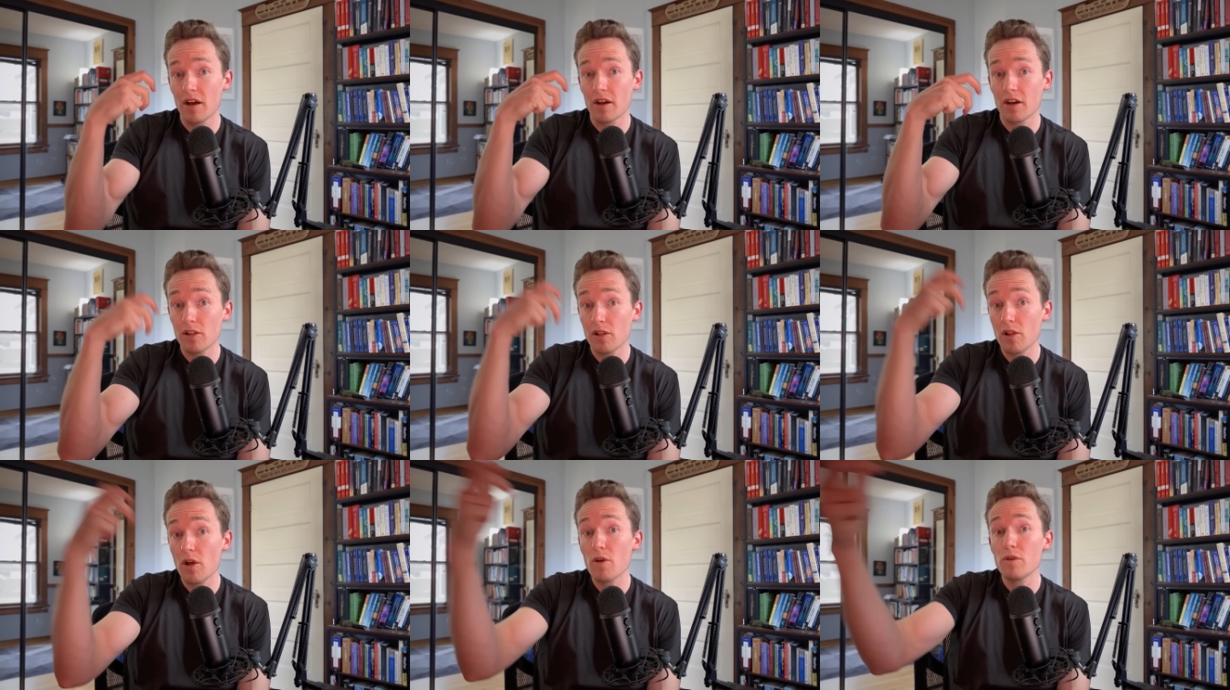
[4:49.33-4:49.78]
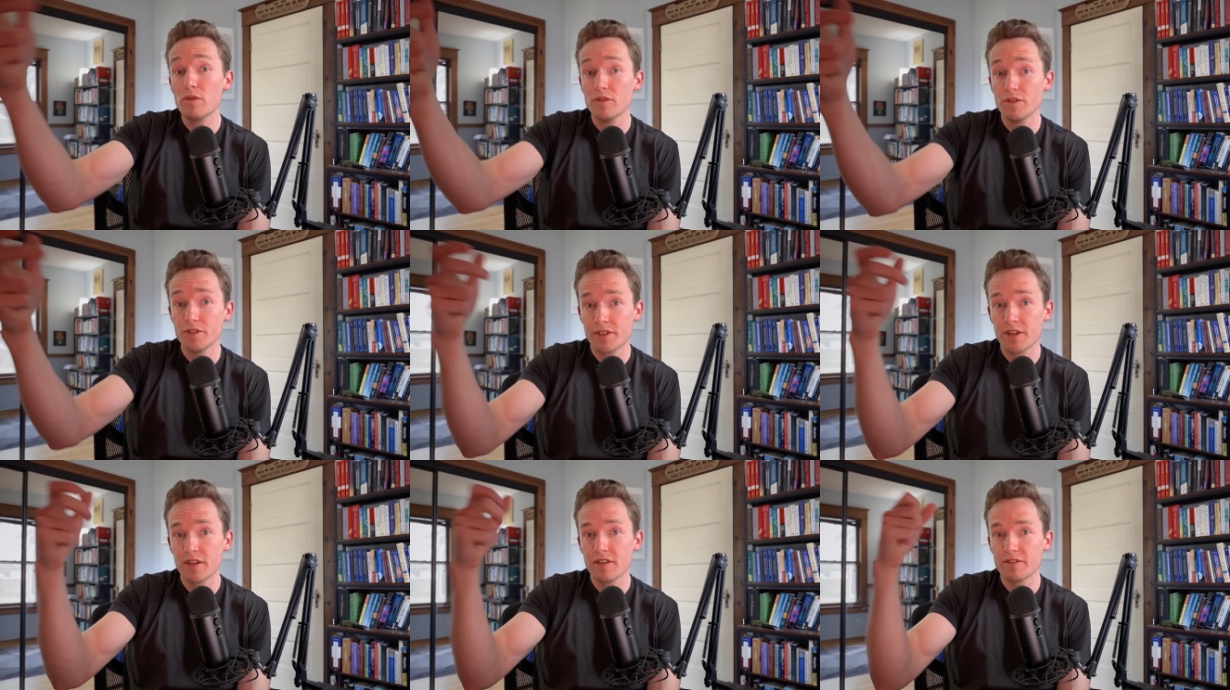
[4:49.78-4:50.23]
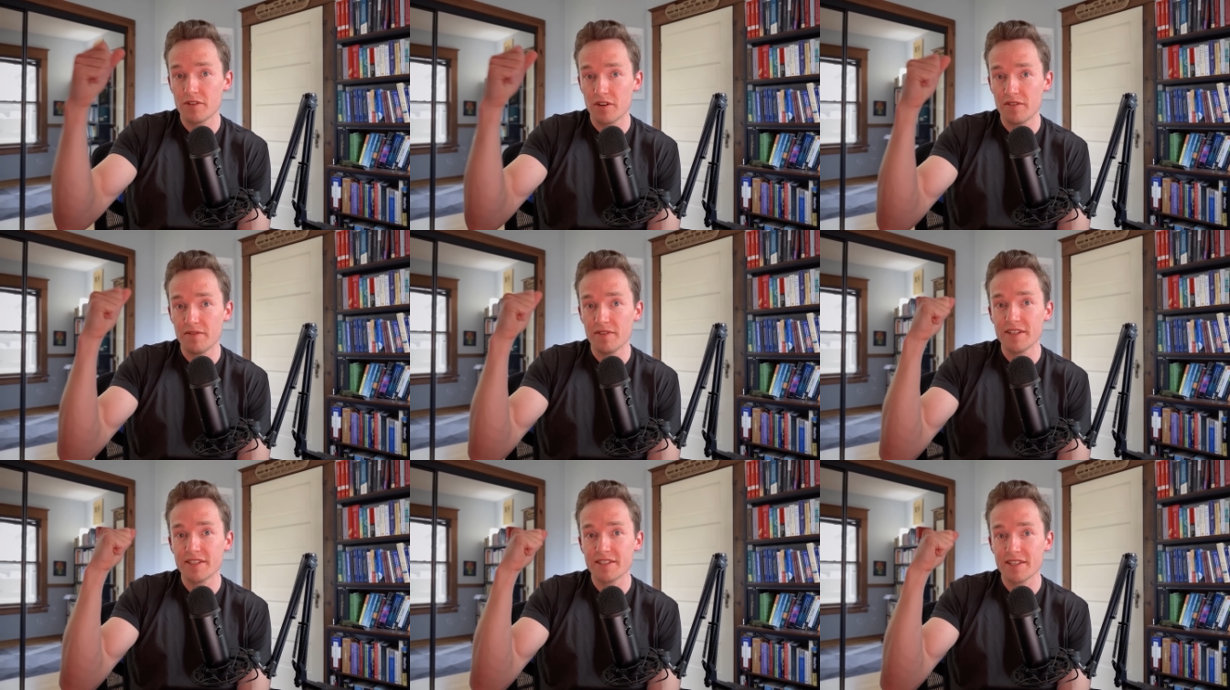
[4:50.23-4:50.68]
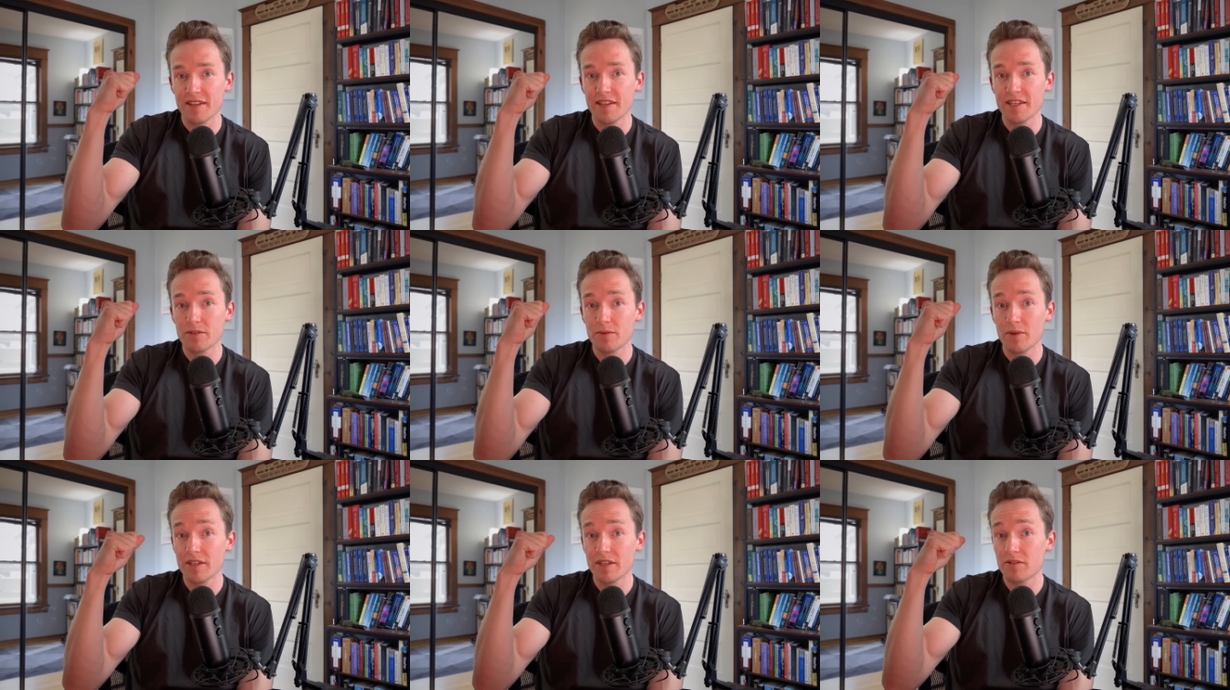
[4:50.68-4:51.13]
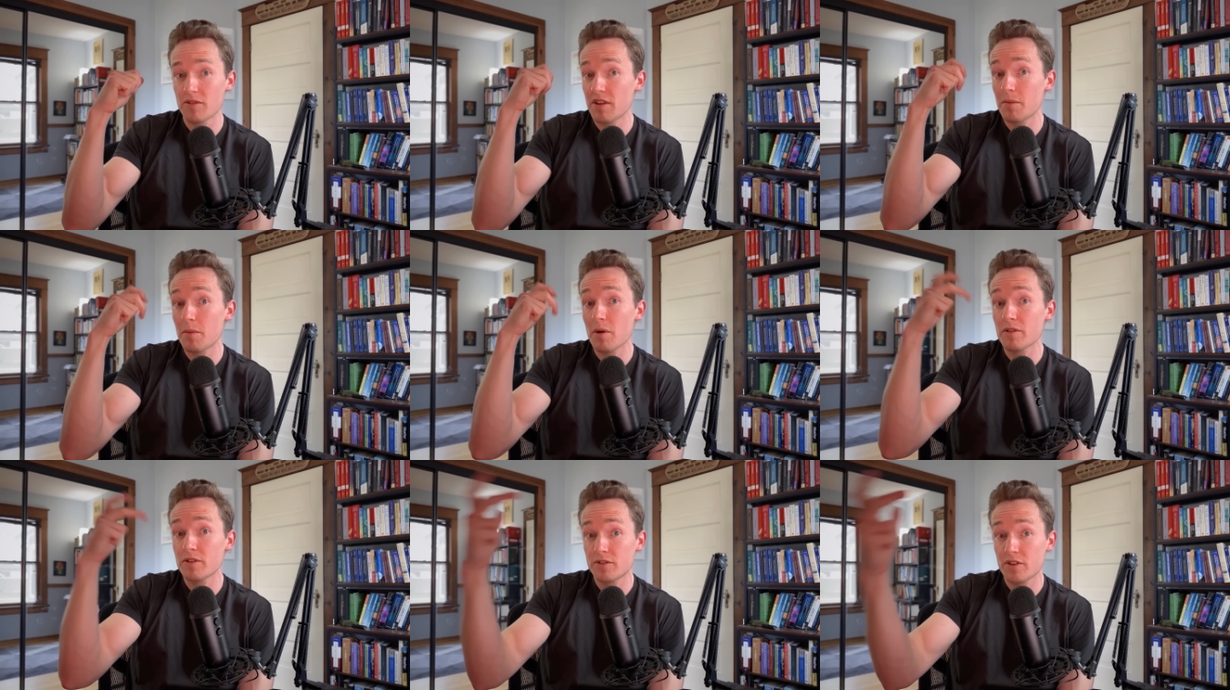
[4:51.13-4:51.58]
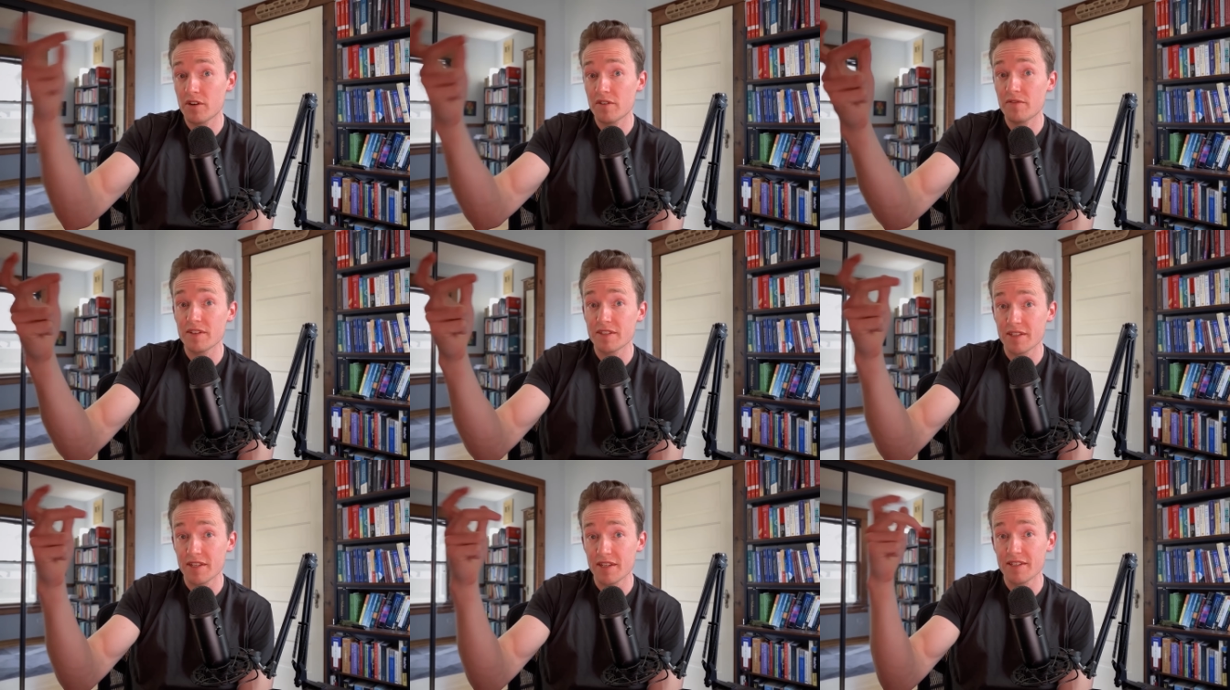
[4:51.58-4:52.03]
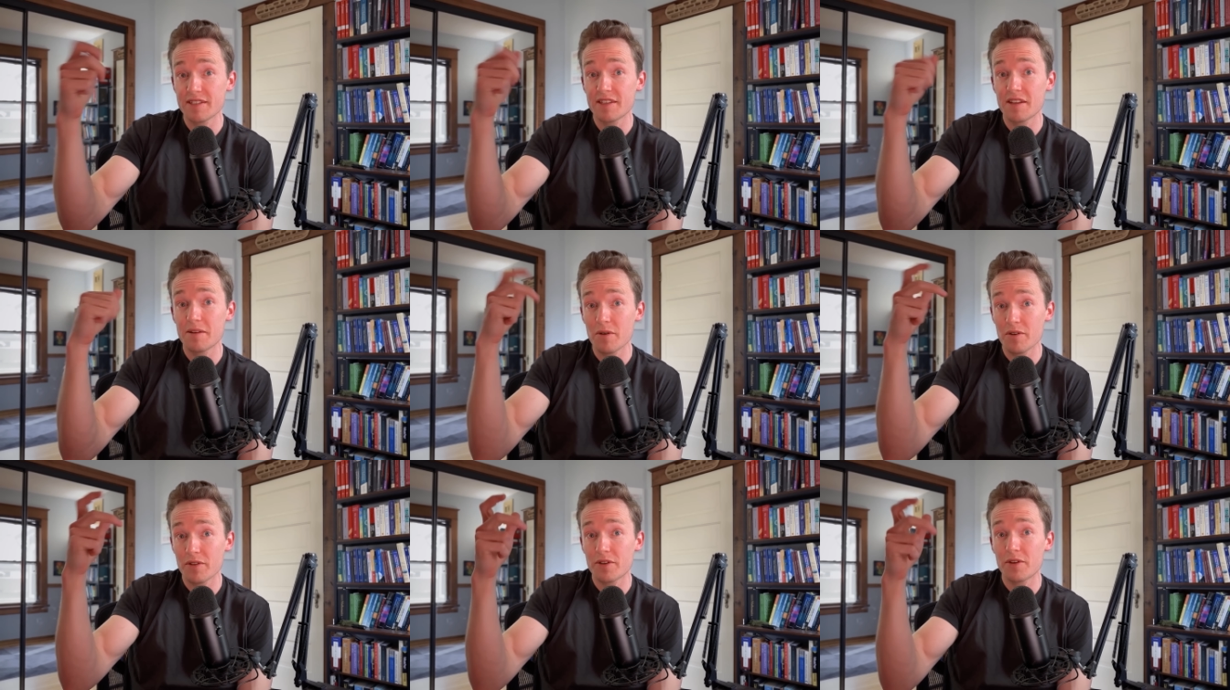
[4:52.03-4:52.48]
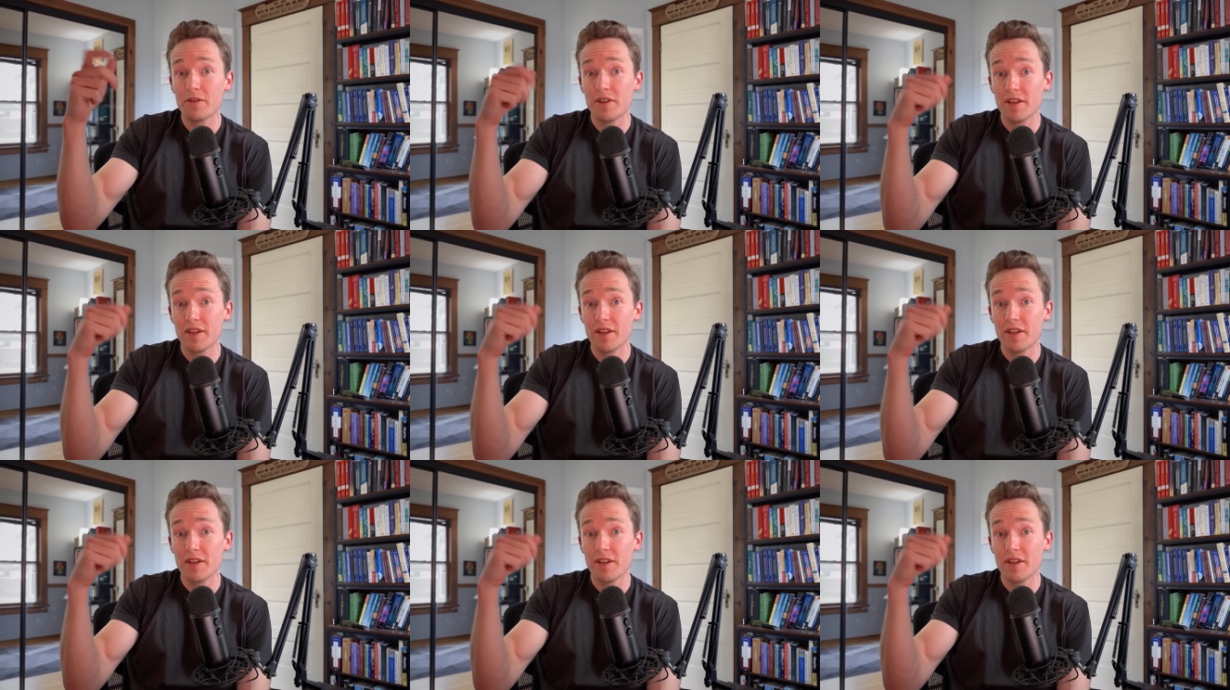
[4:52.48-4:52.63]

a closed surface in this way. So they're both surfaces. They're both two